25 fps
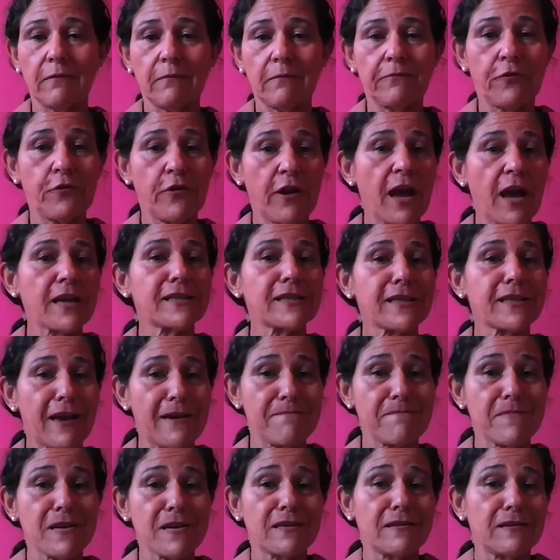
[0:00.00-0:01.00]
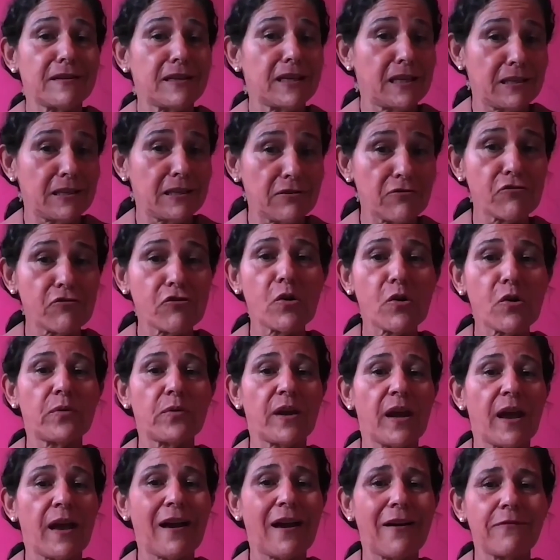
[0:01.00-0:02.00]
for us, I mean, in Europe, we
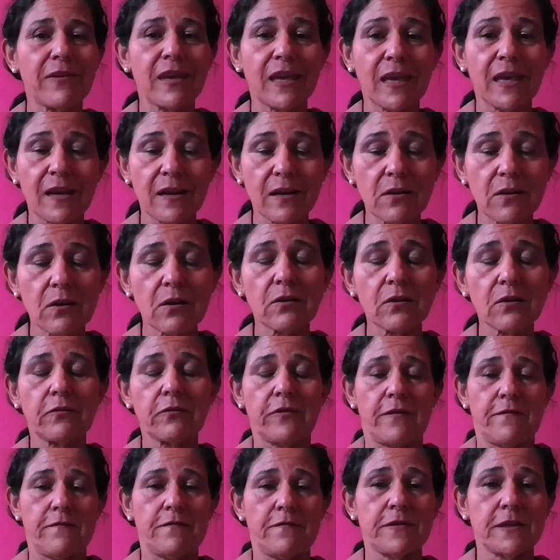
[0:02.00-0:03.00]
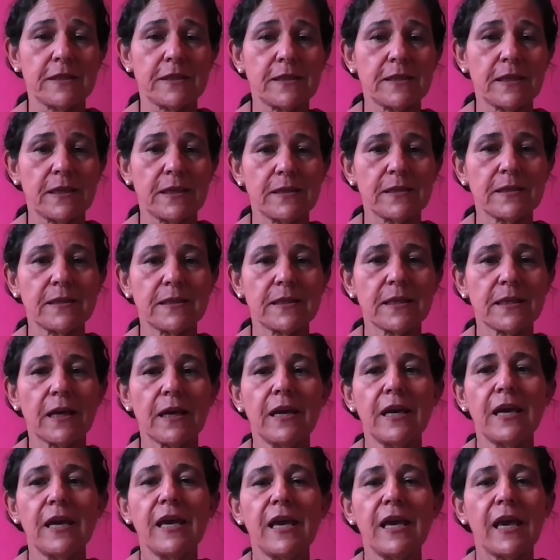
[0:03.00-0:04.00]
are having a lot of emphasis,
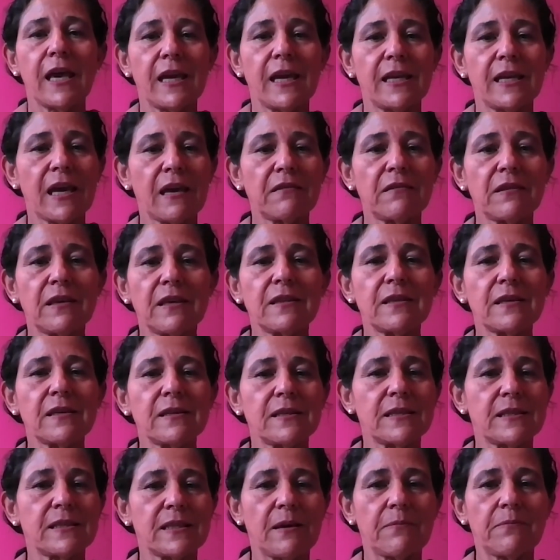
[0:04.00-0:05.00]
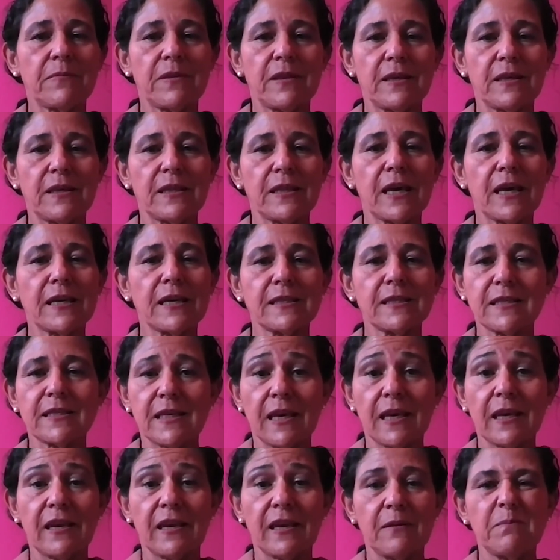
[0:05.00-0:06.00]
and I think this is something that
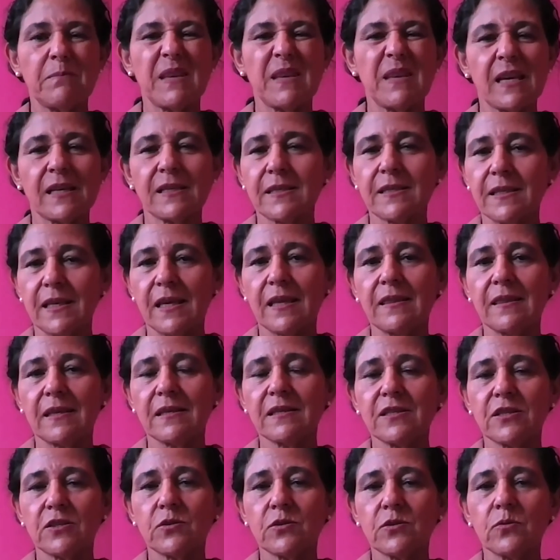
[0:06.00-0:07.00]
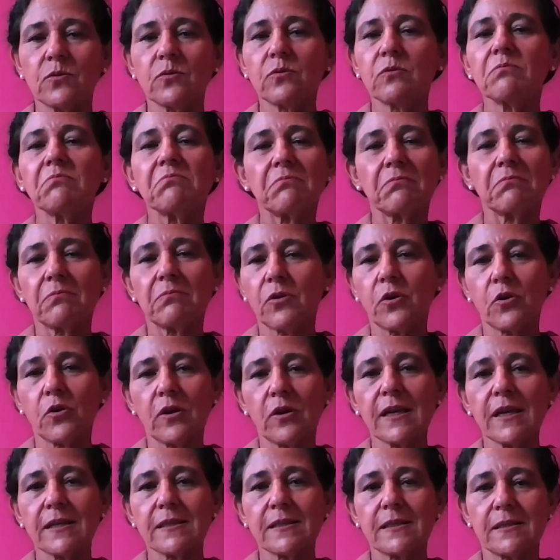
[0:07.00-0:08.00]
can be extended to more or
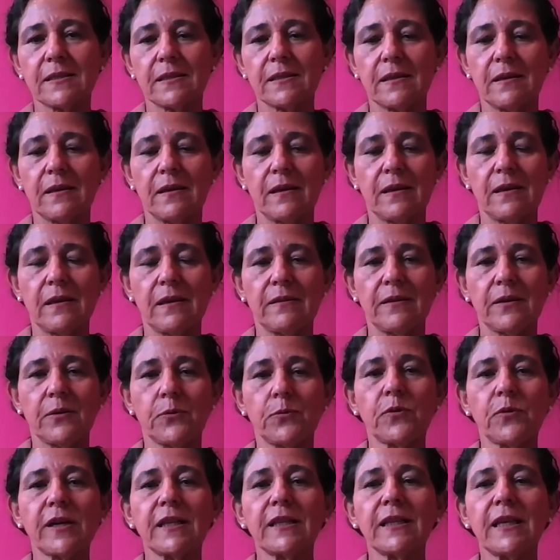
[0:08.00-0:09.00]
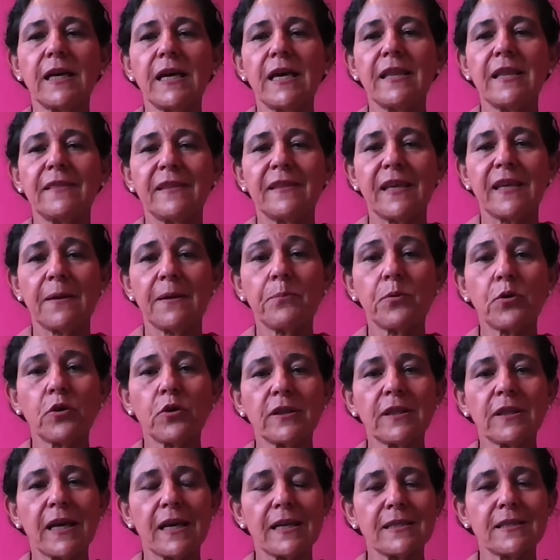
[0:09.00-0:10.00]
less the world, the
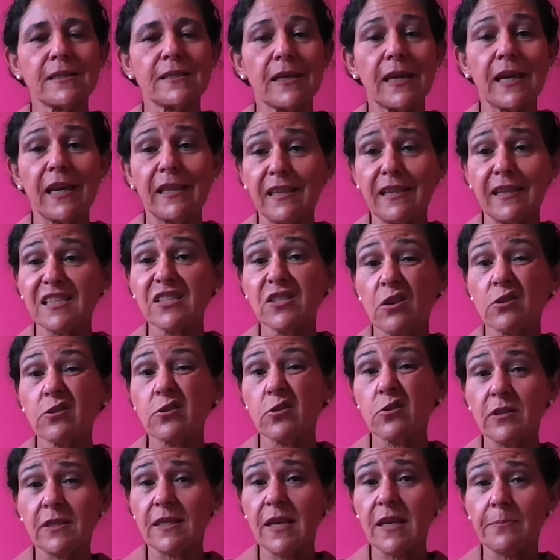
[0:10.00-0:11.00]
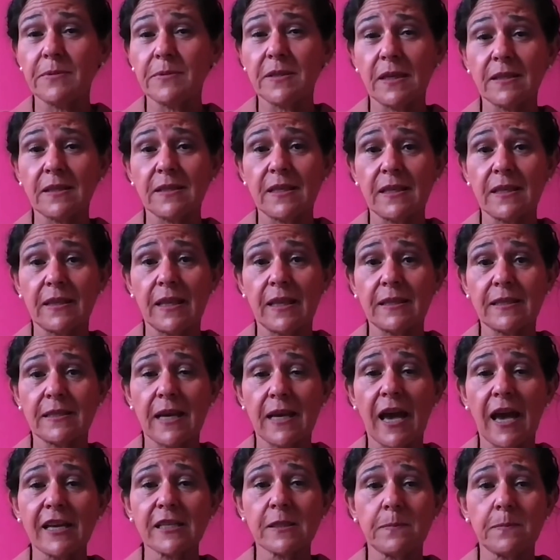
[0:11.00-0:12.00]
importance, and this is also a subject that
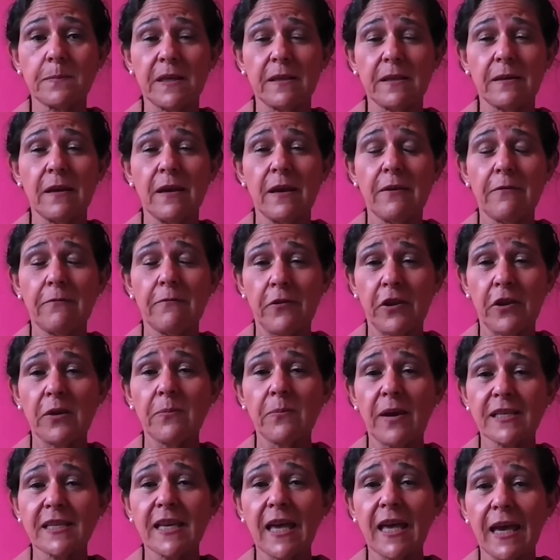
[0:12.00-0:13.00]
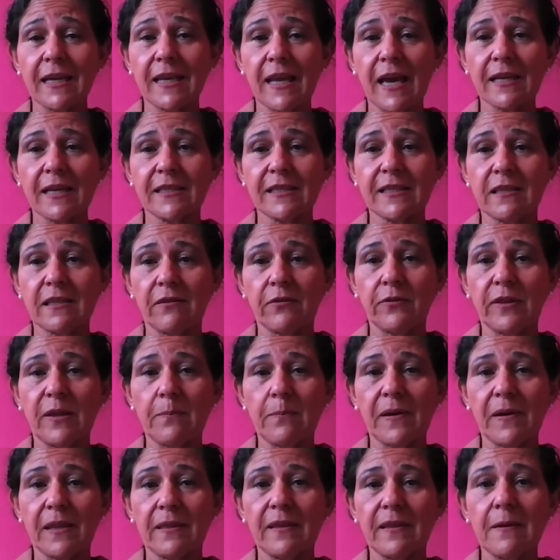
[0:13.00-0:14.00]
has been very much highlighted through the
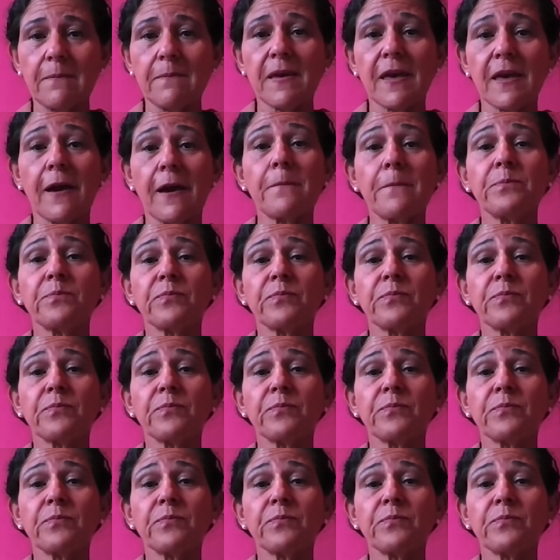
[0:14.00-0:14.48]
pandemic,